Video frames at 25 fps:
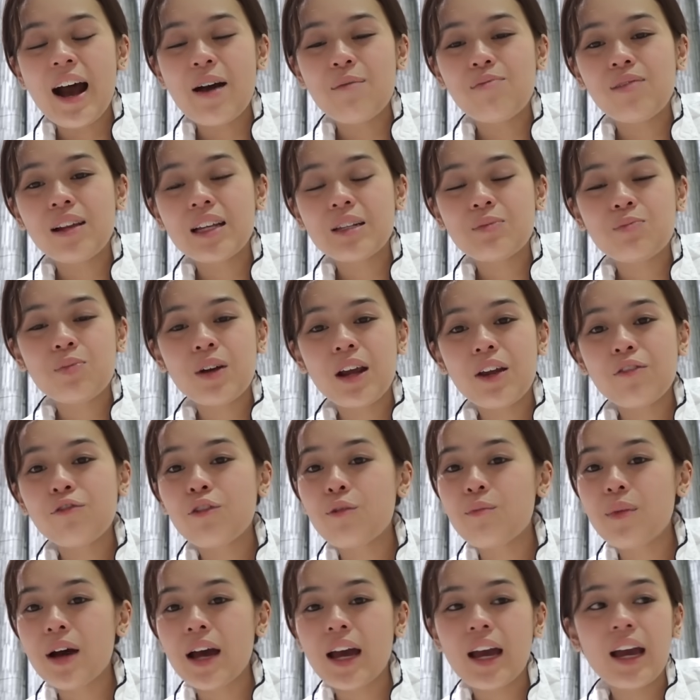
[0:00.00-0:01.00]
Please pray
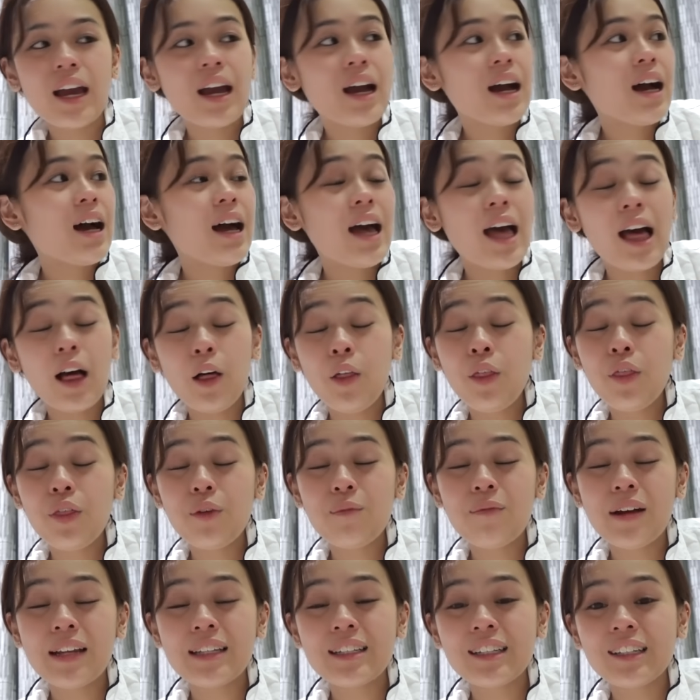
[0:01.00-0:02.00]
for my health,
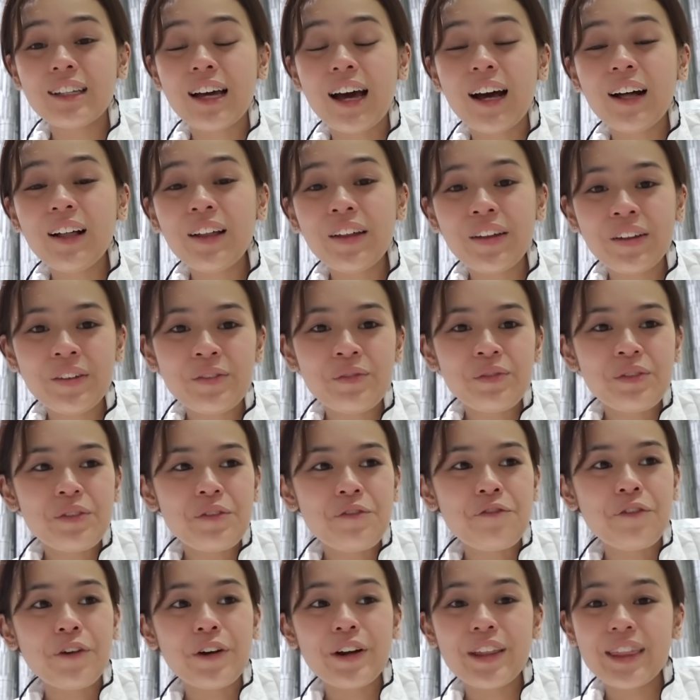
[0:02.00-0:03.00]
mental health
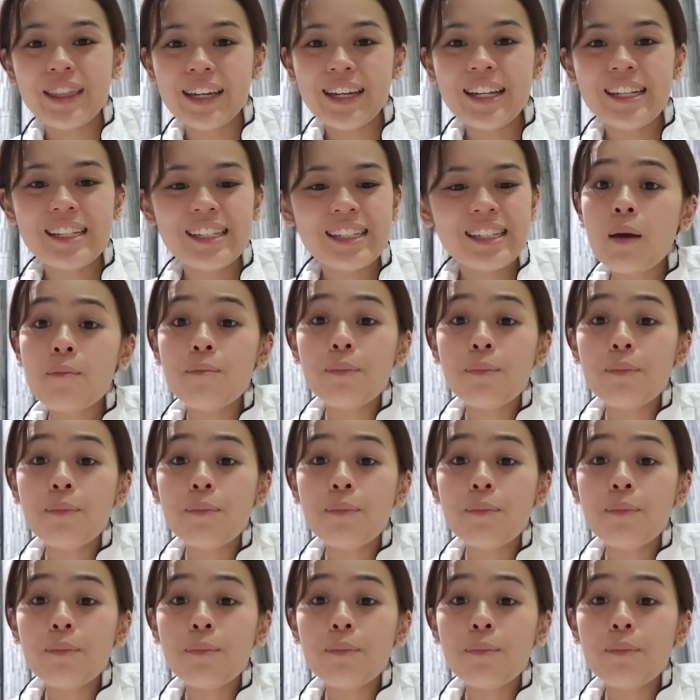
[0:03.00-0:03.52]
for this.